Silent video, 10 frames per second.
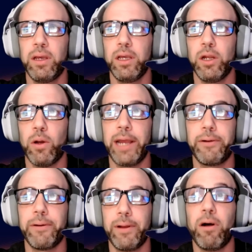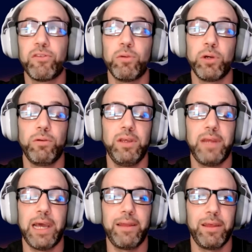I also agree
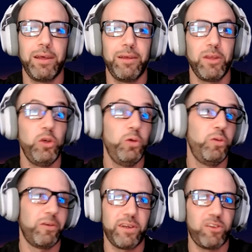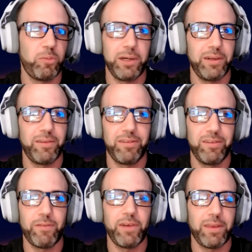that the user experience
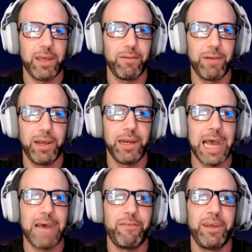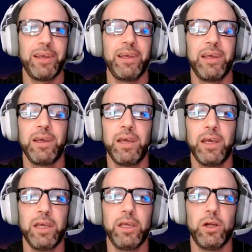is everything, right? Having,
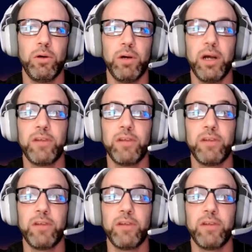a